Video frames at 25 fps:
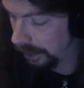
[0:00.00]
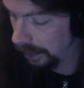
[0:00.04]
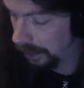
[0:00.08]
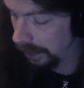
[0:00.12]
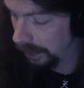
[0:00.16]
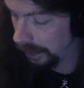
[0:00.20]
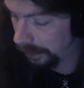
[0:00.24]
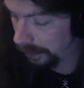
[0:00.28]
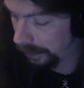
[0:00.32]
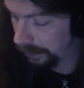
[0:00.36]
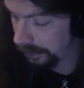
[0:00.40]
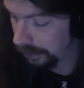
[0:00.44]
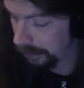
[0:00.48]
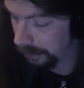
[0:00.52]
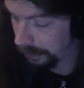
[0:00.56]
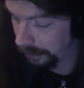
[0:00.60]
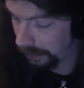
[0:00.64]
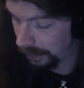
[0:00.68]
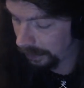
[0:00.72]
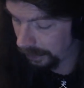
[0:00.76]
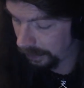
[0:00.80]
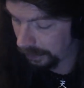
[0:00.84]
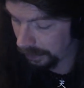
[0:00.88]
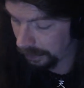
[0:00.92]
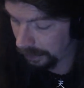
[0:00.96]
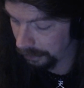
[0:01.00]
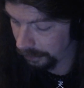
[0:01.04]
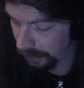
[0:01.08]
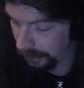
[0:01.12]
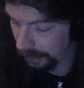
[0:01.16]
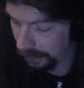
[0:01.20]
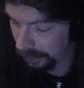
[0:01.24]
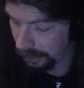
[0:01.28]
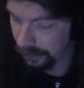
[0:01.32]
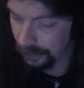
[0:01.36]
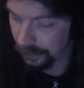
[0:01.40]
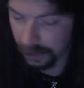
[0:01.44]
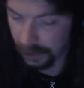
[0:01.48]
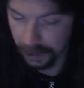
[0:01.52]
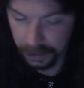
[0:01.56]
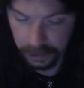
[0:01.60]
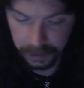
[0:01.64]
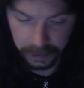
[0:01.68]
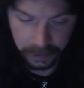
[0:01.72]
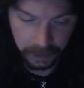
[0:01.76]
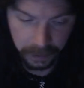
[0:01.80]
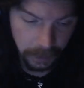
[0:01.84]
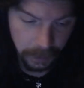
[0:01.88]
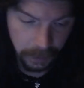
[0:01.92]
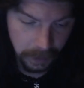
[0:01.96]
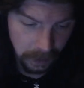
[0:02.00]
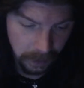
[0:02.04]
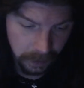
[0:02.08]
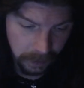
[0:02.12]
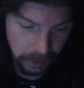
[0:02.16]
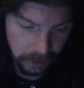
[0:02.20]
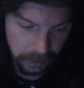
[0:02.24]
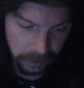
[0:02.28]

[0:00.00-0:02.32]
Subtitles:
Also, I'm kind of jealous of what